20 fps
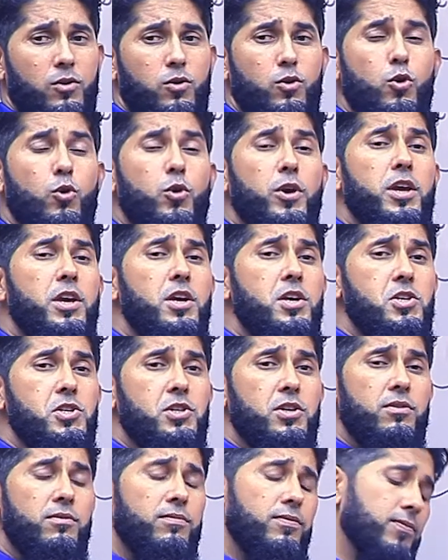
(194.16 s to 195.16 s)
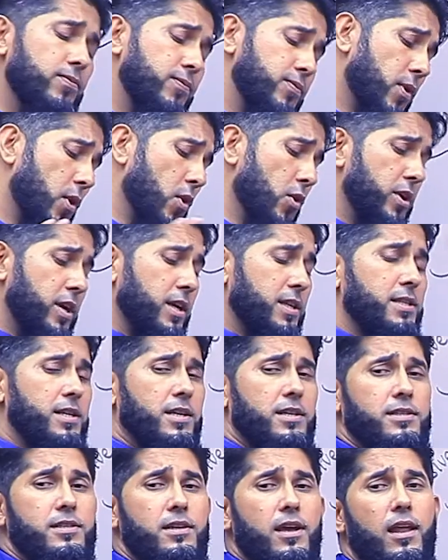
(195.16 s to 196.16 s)
cohesion
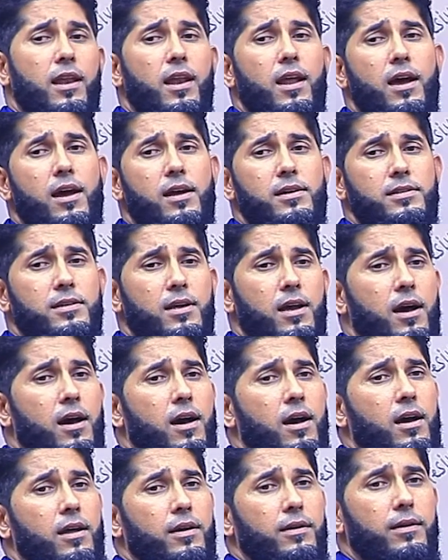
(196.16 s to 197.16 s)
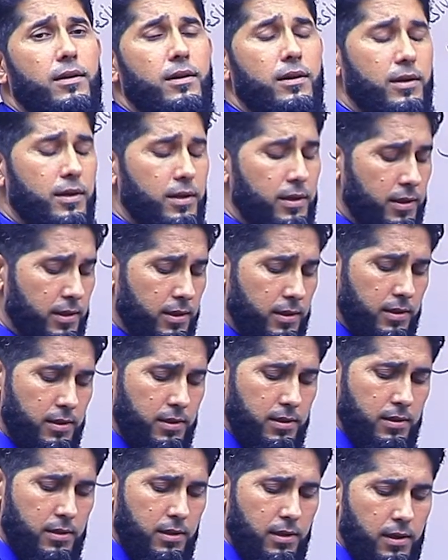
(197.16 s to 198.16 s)
focuses a lot on
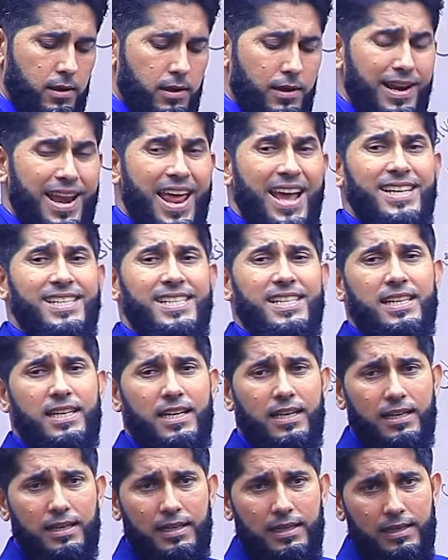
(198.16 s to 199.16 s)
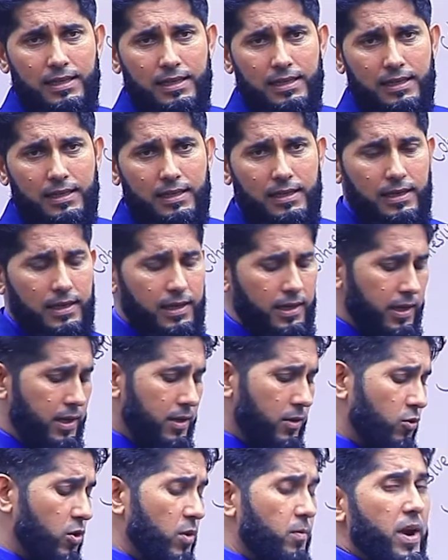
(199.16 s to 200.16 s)
lexical
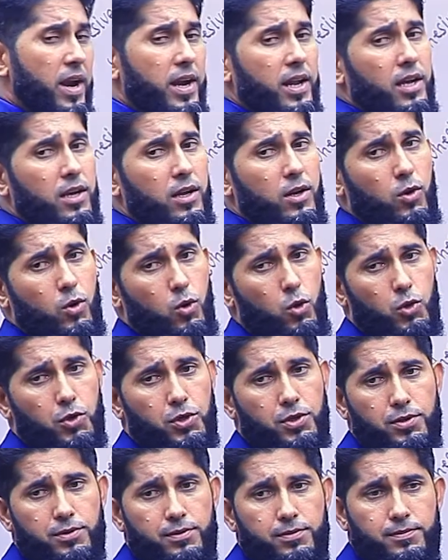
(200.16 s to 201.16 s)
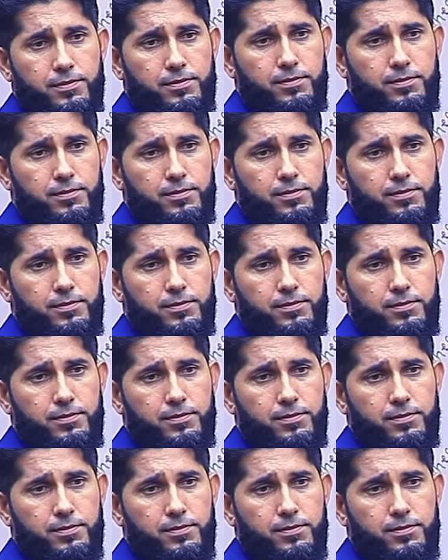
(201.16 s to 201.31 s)
and grammatical order.